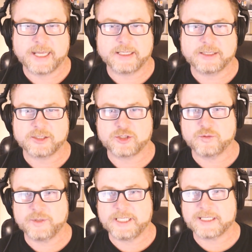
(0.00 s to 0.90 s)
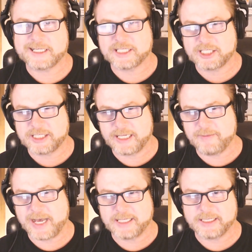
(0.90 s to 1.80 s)
It's a sweet,
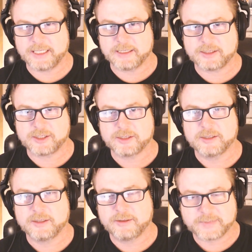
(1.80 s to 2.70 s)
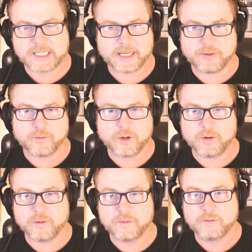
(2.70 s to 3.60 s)
semi-dense kind of
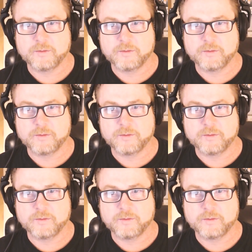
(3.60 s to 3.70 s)
roll.